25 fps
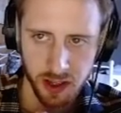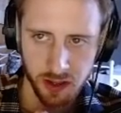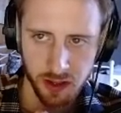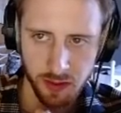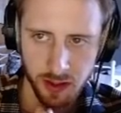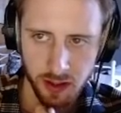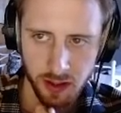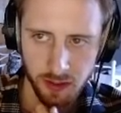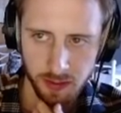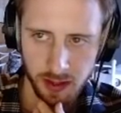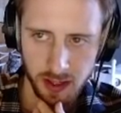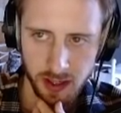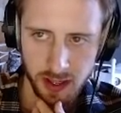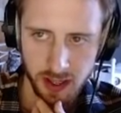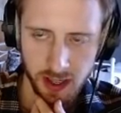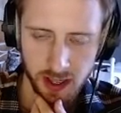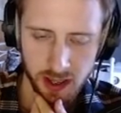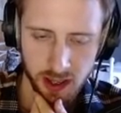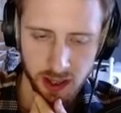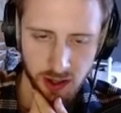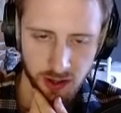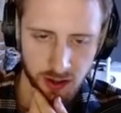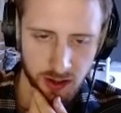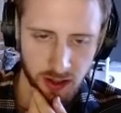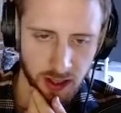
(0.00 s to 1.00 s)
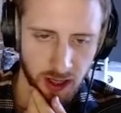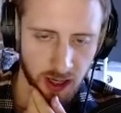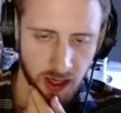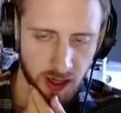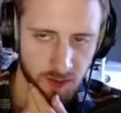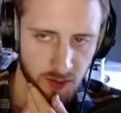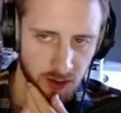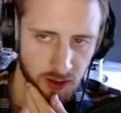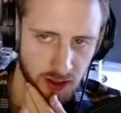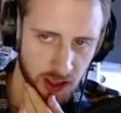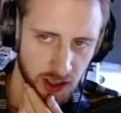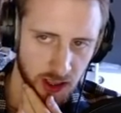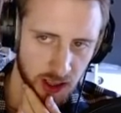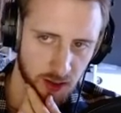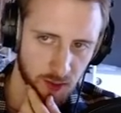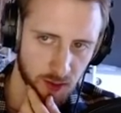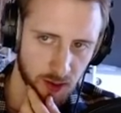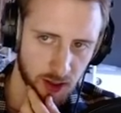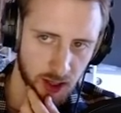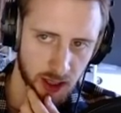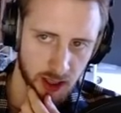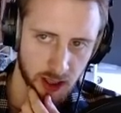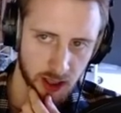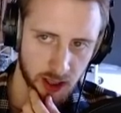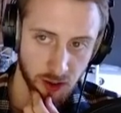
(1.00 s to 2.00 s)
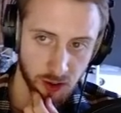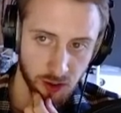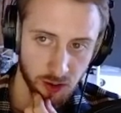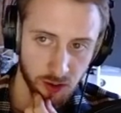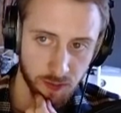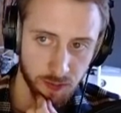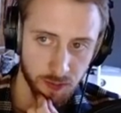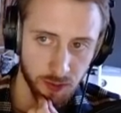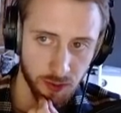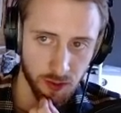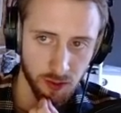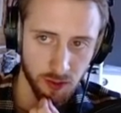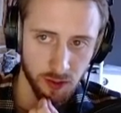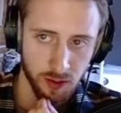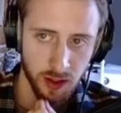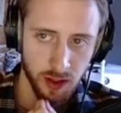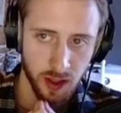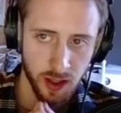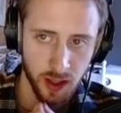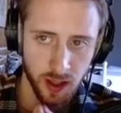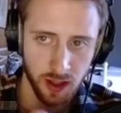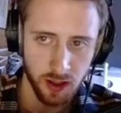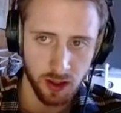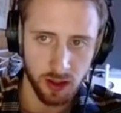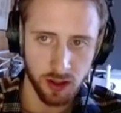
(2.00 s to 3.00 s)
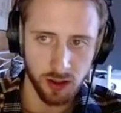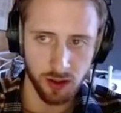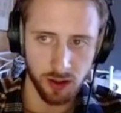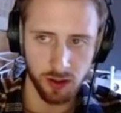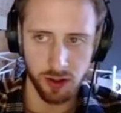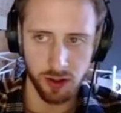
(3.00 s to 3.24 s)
when you're playing against good divers like a good ball, good